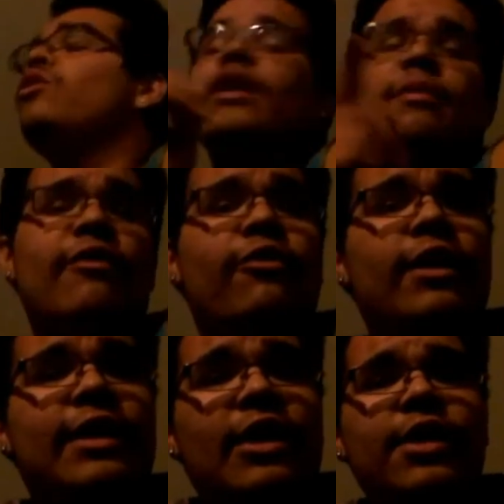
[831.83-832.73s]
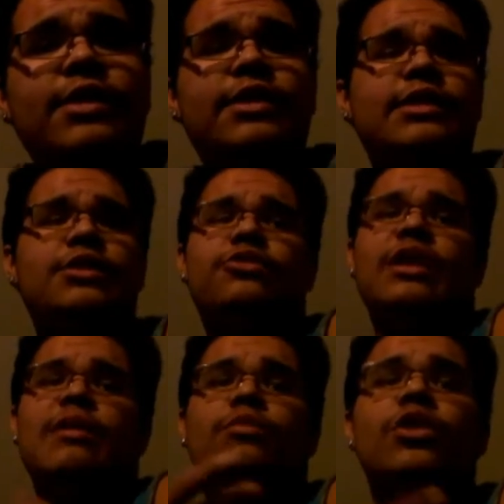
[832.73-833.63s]
look at my friend Darius's
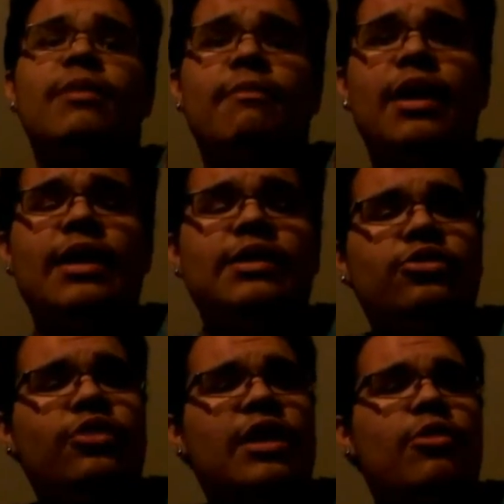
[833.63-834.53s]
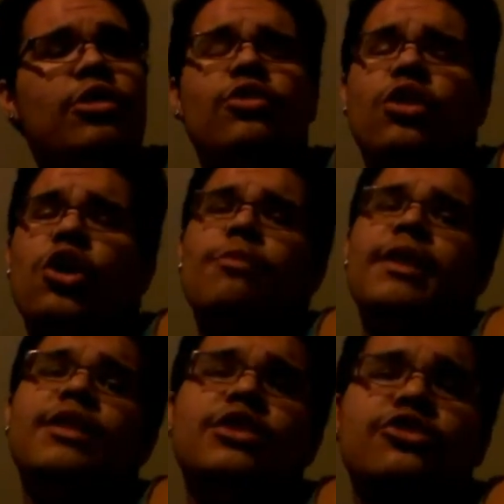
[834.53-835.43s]
Instagram. Look at my Instagram. It'll all
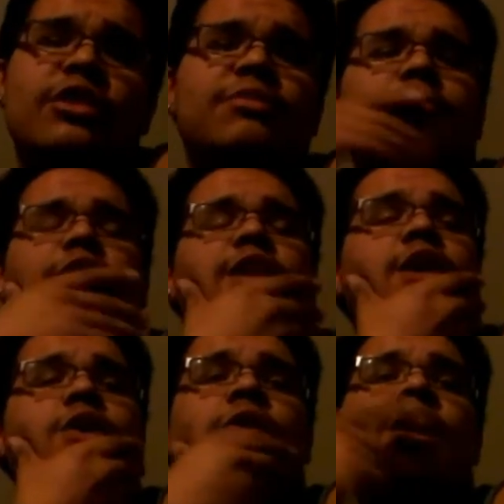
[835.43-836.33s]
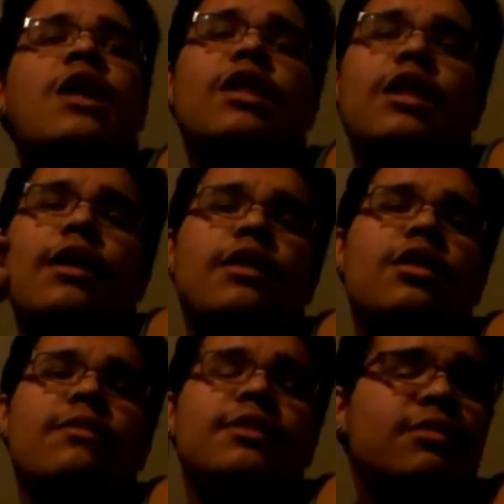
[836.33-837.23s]
be in the description below. Like,
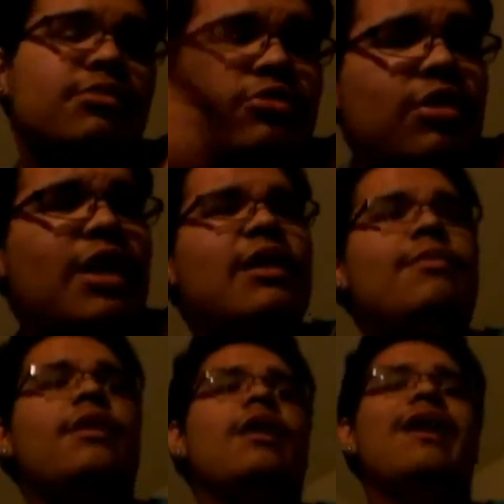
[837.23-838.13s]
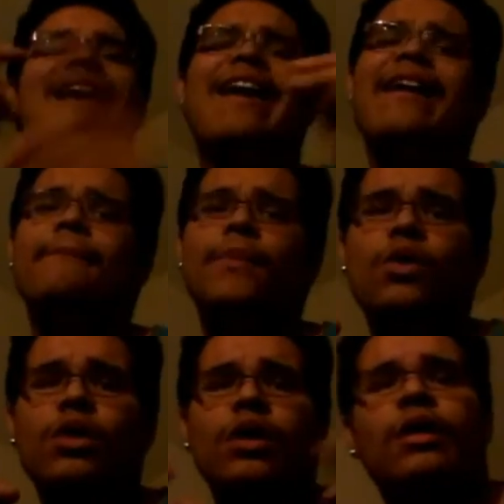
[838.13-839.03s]
comment, subscribe, and
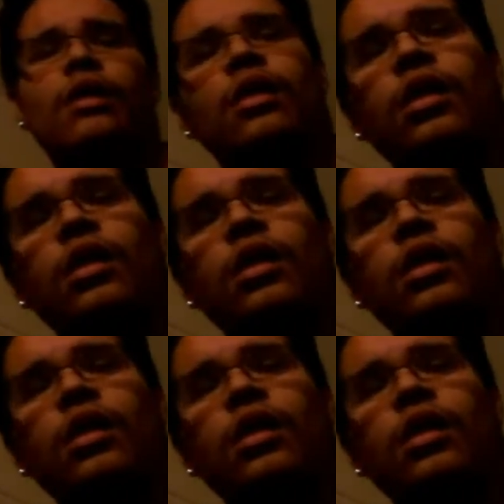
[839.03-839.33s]
more.